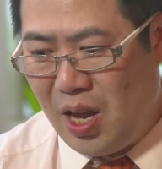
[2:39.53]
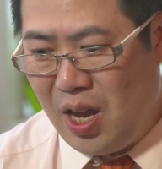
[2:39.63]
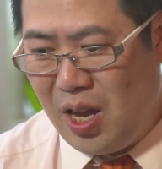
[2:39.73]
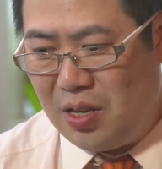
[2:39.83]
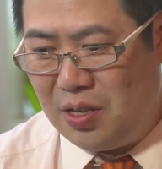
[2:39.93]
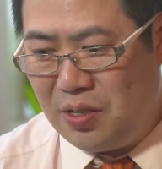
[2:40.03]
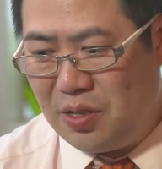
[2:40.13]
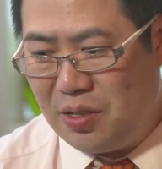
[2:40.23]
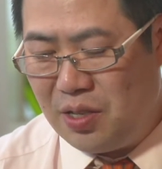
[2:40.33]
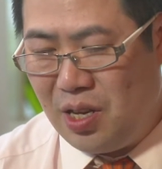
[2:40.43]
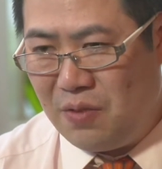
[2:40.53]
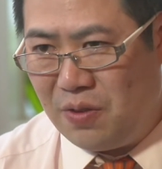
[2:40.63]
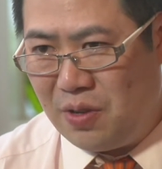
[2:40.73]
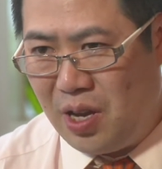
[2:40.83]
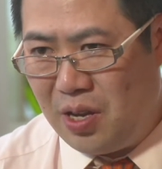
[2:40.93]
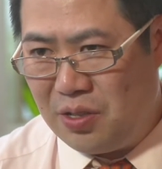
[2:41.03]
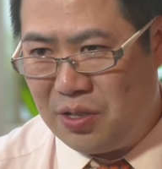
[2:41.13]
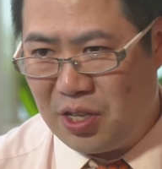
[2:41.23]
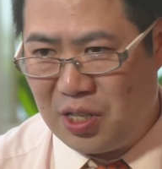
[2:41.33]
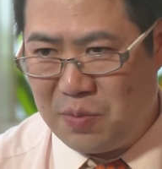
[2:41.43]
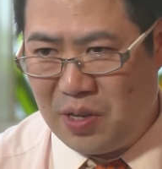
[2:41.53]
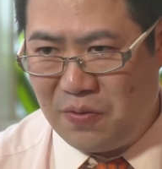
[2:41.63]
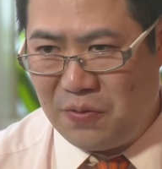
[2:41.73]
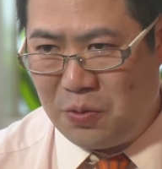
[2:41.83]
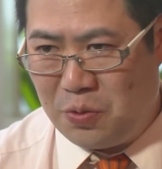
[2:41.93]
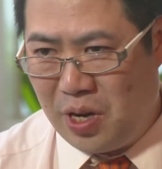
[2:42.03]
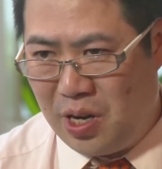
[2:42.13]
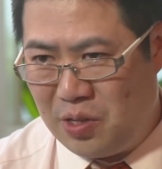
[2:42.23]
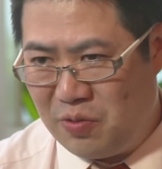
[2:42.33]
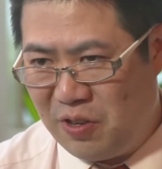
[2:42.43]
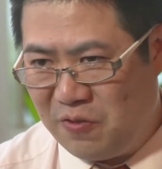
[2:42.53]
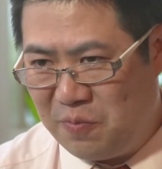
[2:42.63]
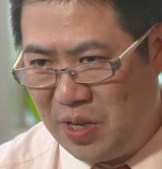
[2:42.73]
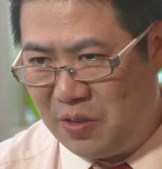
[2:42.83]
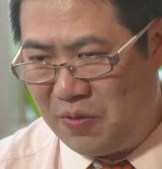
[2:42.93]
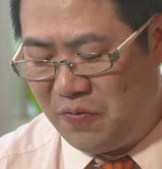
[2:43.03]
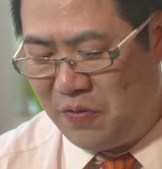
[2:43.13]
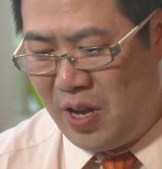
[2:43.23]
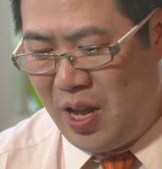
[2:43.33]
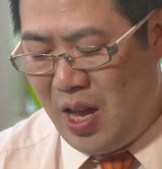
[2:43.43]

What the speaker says: and this is either a 6-month or a 12-month